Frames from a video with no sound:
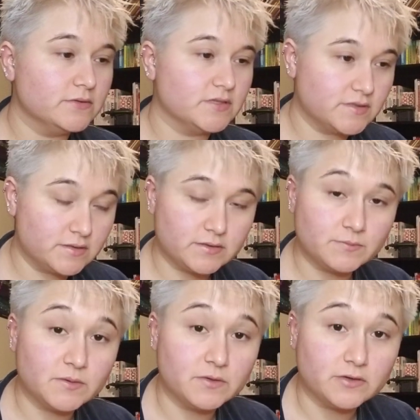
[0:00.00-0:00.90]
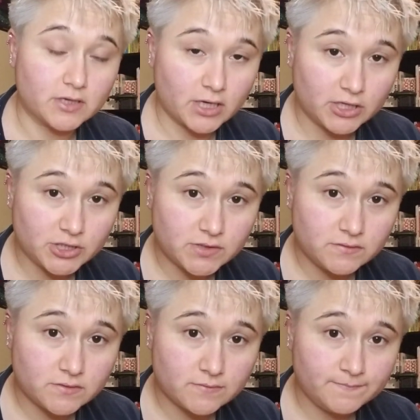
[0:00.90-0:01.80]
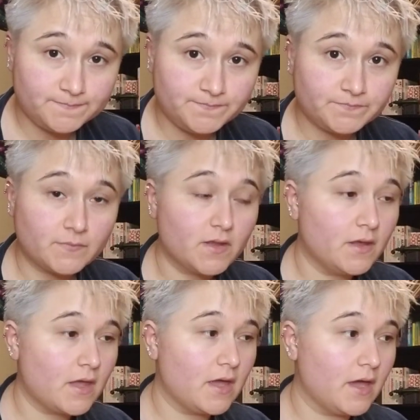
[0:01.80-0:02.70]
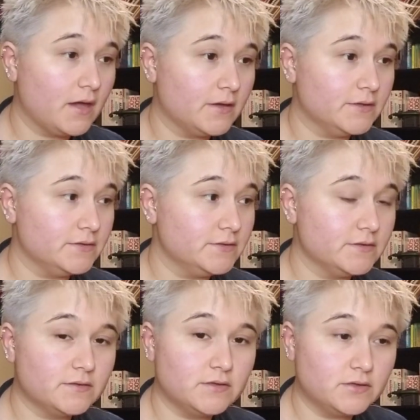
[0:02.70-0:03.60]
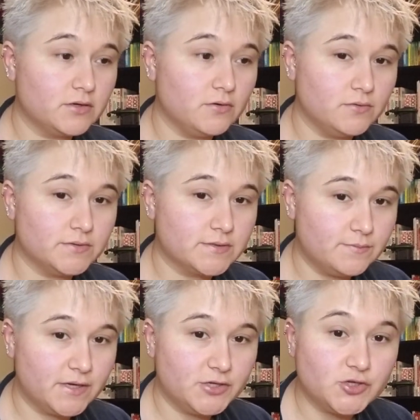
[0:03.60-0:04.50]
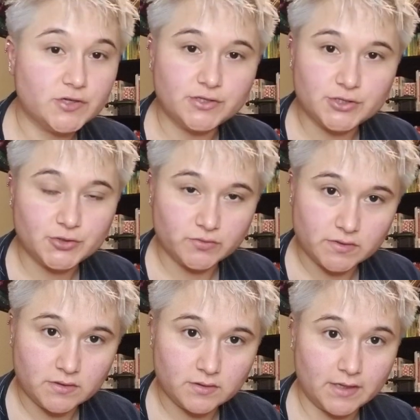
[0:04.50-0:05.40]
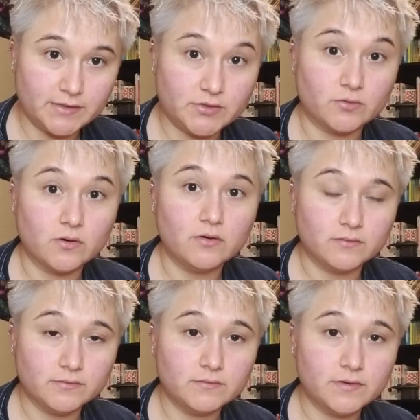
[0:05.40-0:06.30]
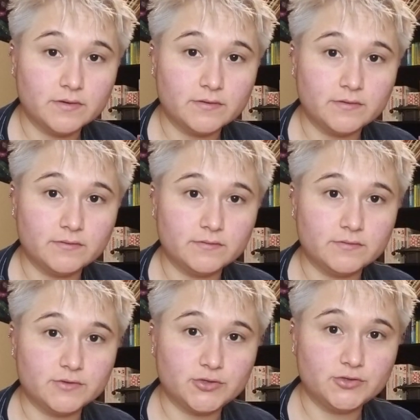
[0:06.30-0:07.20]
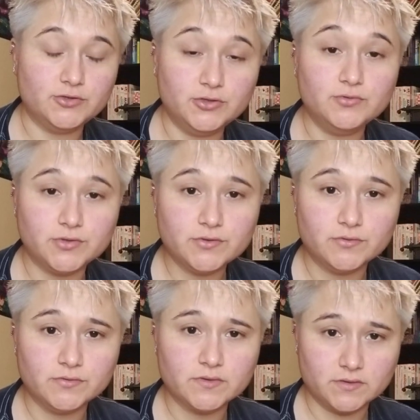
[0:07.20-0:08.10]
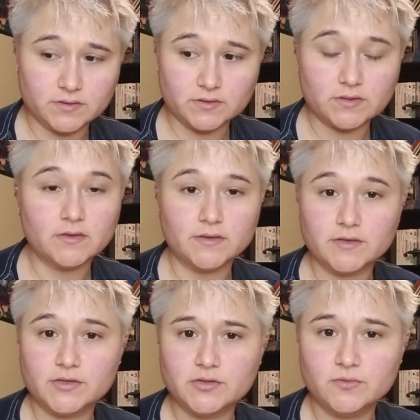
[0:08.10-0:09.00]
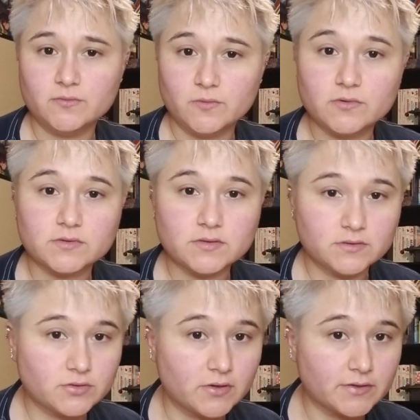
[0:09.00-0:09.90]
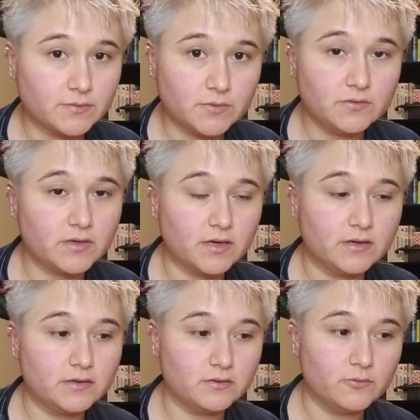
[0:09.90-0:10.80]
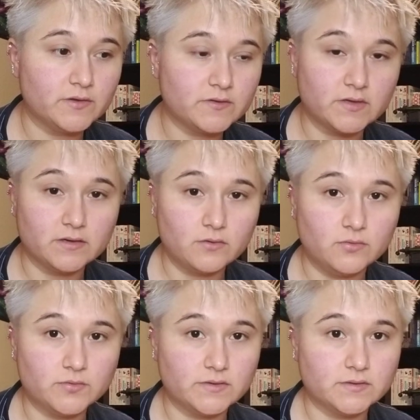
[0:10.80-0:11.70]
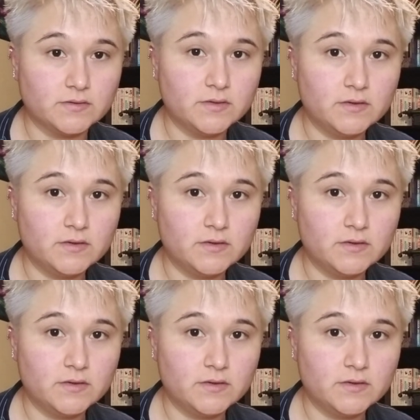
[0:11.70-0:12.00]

to system communications and can cause major issues later on, should you choose and decide that you want to try communicating with said altars.